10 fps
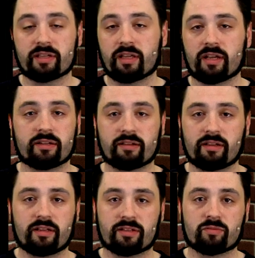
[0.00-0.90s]
and
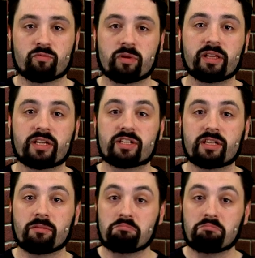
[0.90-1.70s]
it's really still